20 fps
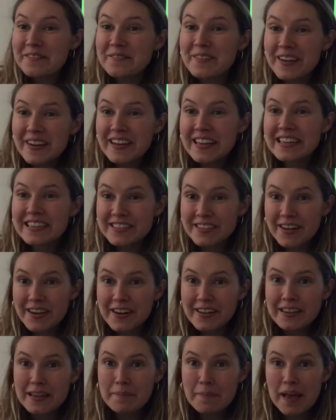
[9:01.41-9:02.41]
we're going to
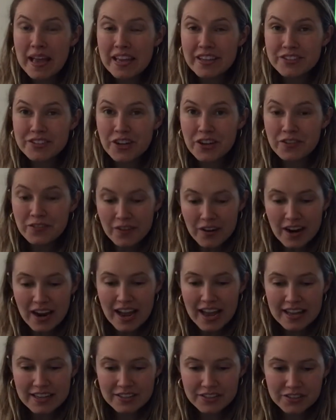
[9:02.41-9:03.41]
turn the page over
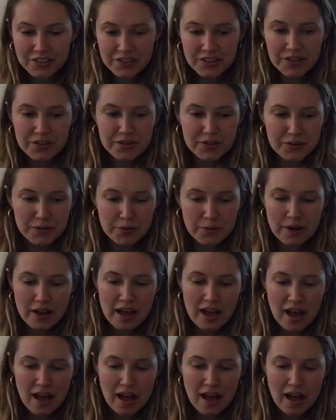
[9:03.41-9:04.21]
and do